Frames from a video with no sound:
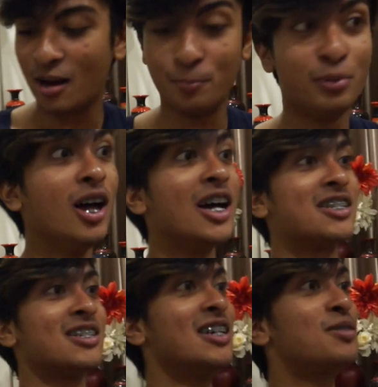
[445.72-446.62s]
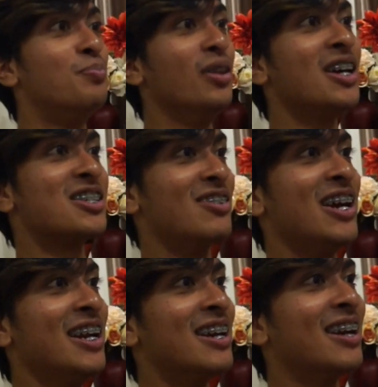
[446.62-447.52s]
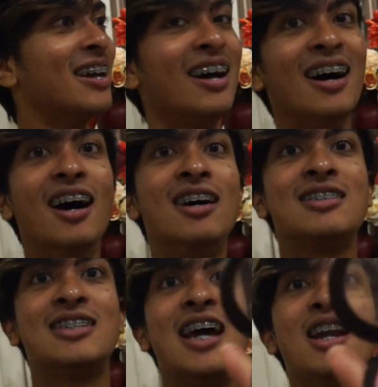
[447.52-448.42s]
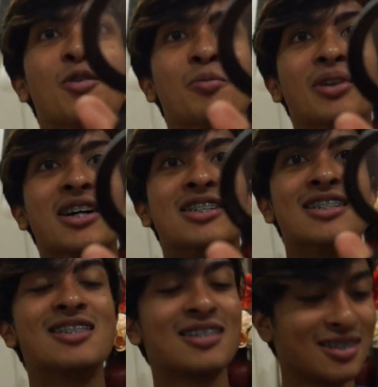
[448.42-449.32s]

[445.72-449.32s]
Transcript: on. Blush. It's blush, right? Yeah. See, I know what blush is.